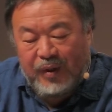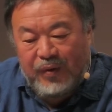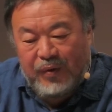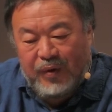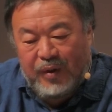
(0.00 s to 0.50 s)

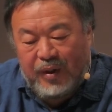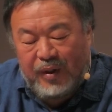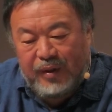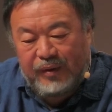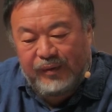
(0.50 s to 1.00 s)

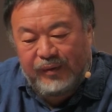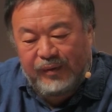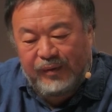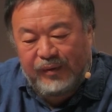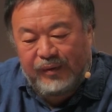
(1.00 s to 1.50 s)
your
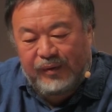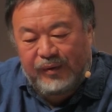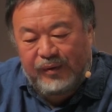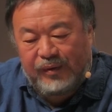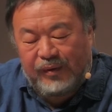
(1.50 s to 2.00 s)

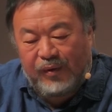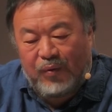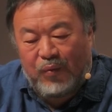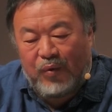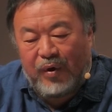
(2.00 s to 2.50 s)

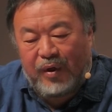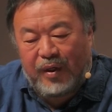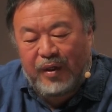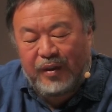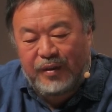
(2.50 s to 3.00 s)

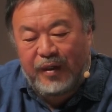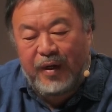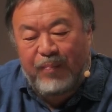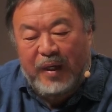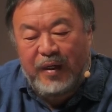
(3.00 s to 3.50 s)
work, the
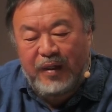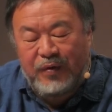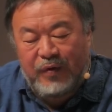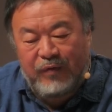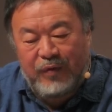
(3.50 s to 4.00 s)

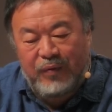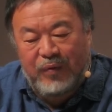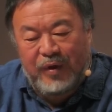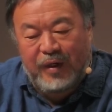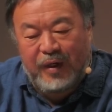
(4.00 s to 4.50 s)
nature of your
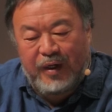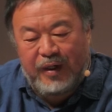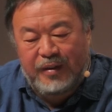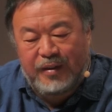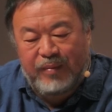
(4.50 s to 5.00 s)
work
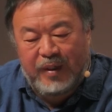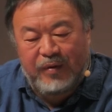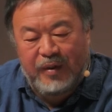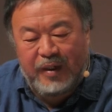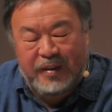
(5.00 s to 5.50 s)
is
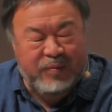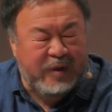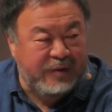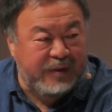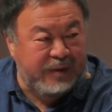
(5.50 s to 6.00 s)
about
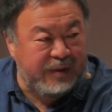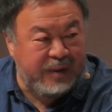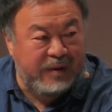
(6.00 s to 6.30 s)
expression,